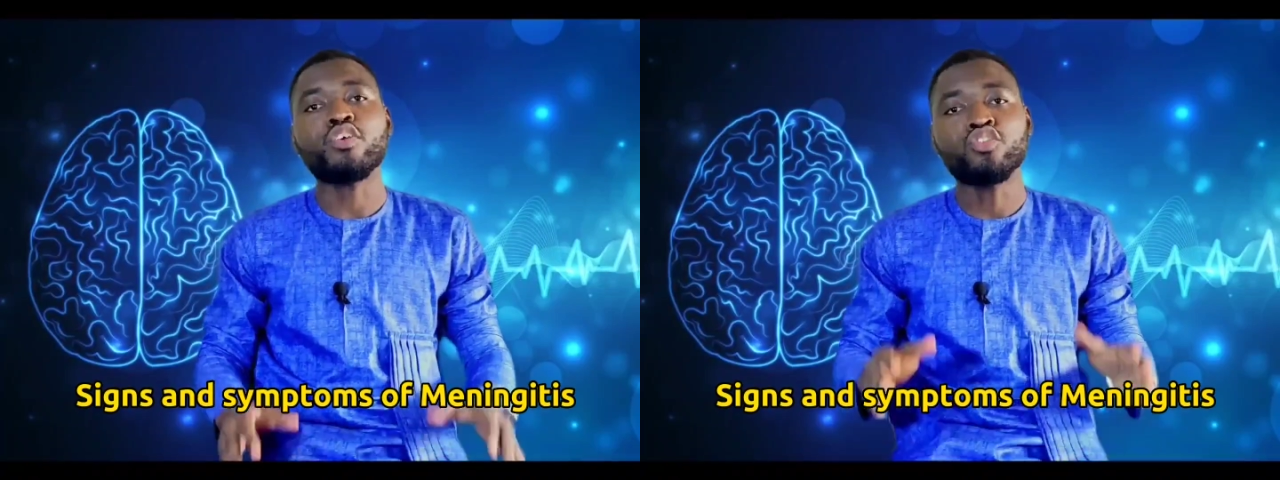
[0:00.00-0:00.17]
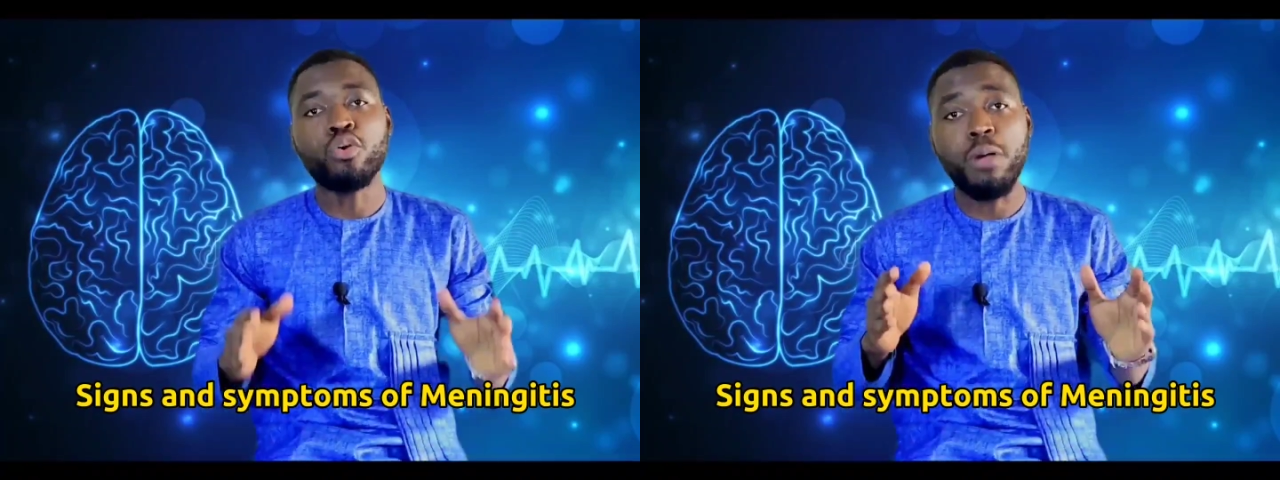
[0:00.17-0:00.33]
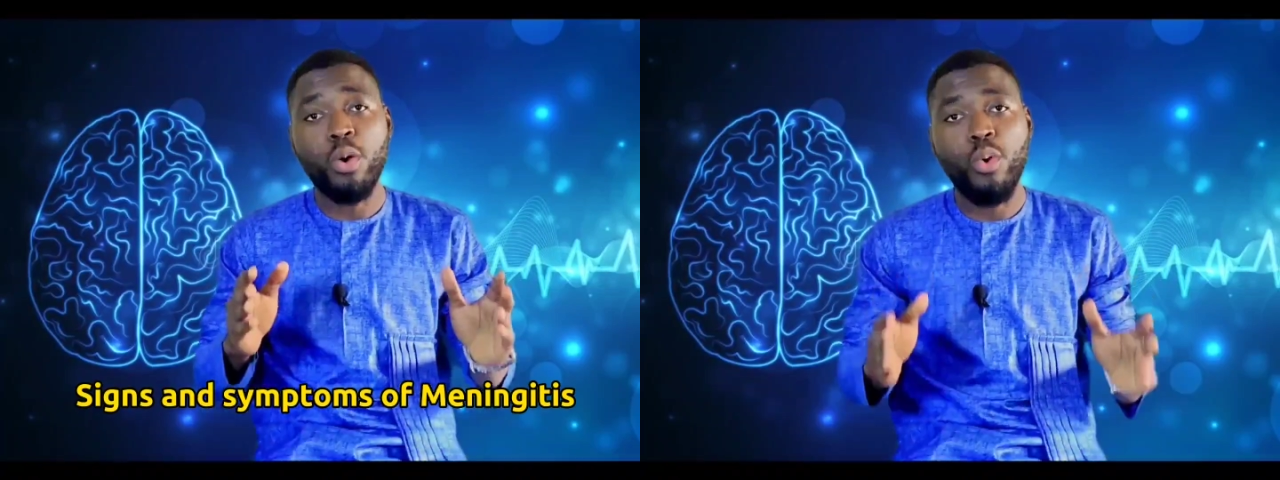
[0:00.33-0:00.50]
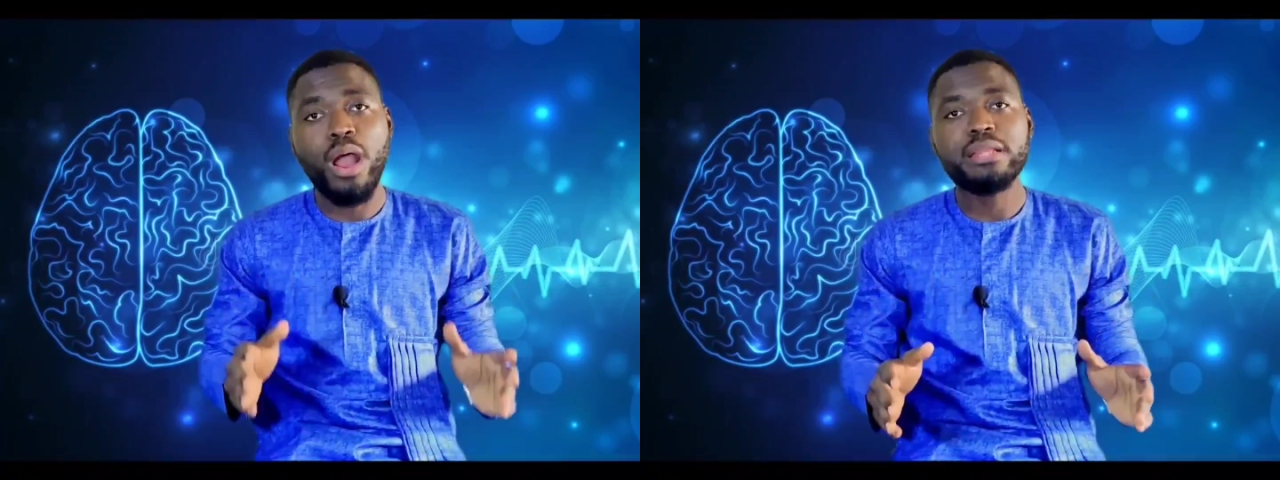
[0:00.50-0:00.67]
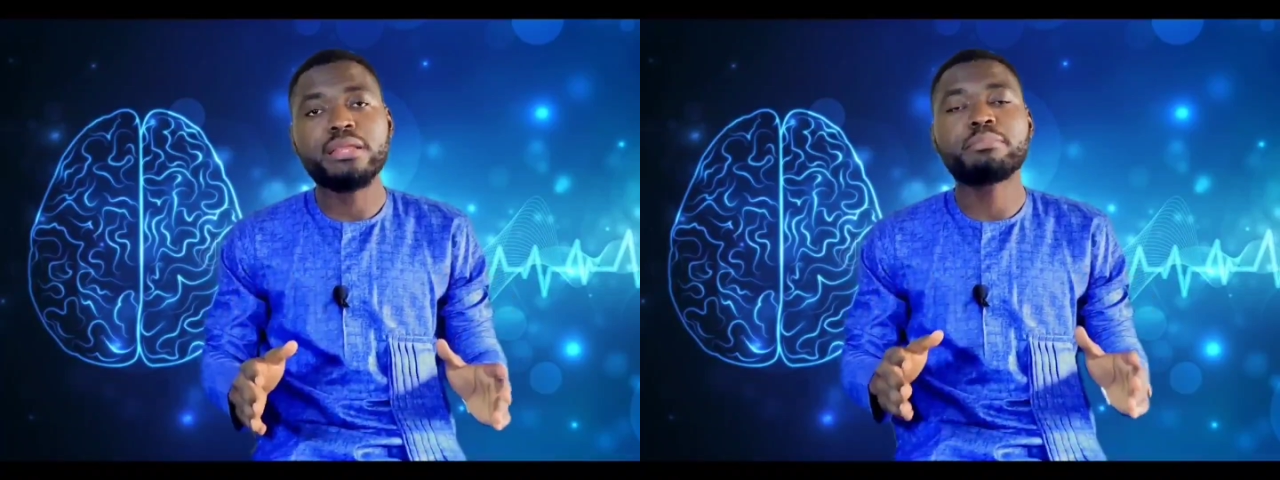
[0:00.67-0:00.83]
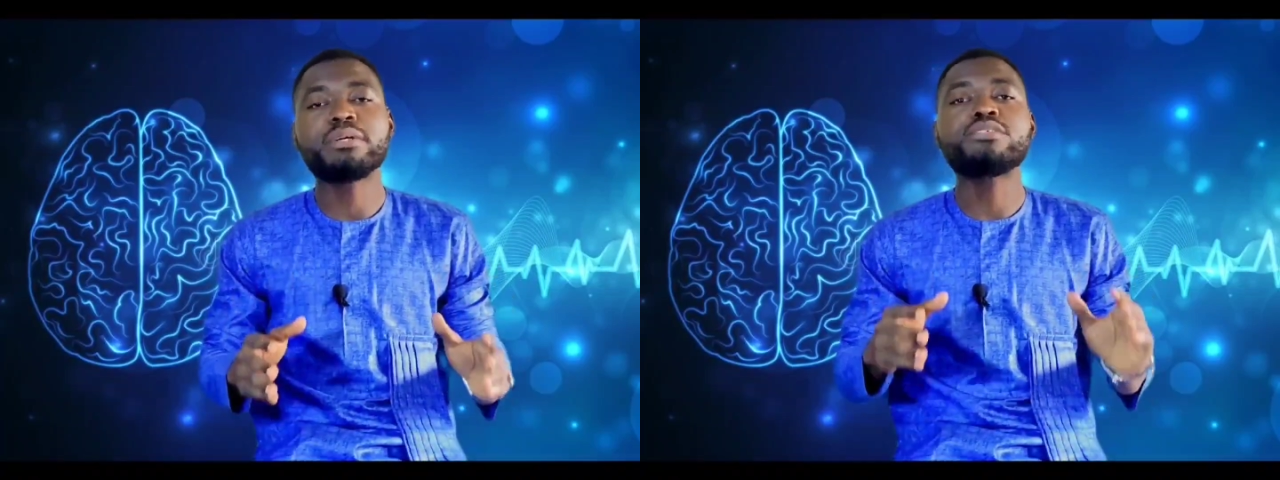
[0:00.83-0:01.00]
Number
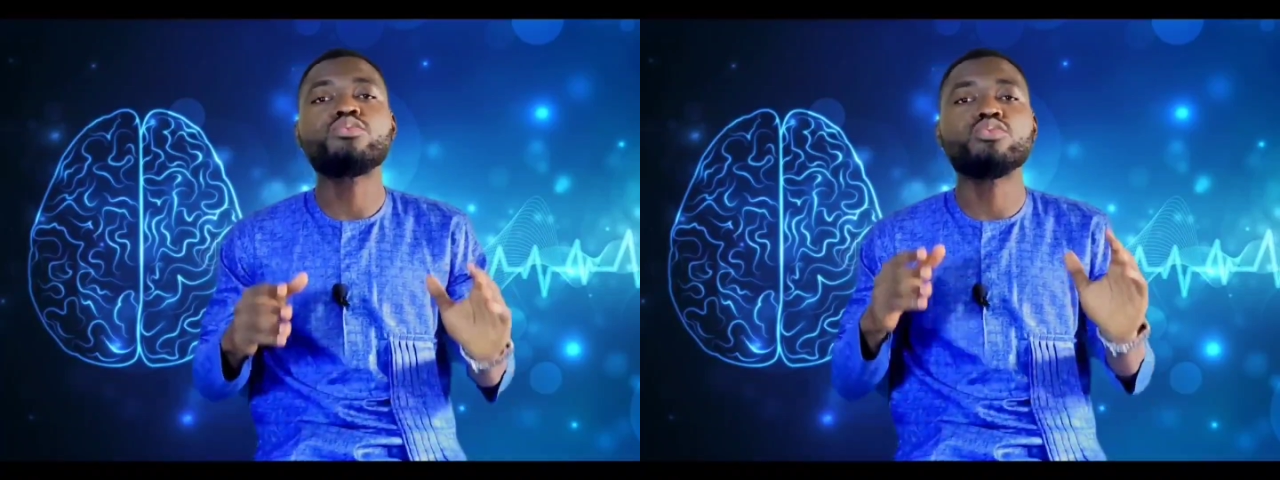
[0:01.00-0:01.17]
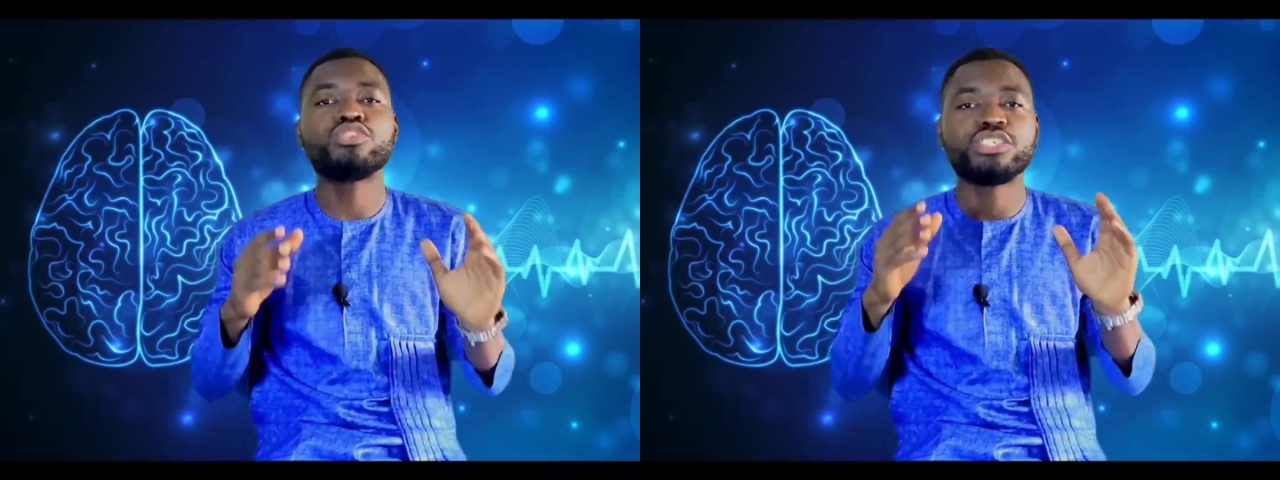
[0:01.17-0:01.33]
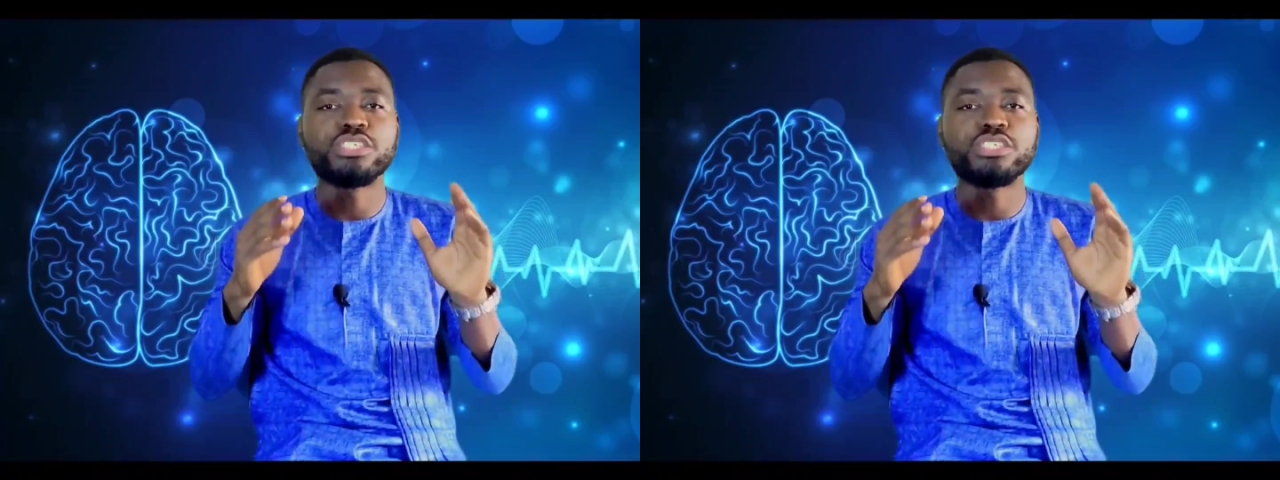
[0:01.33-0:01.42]
one, the person will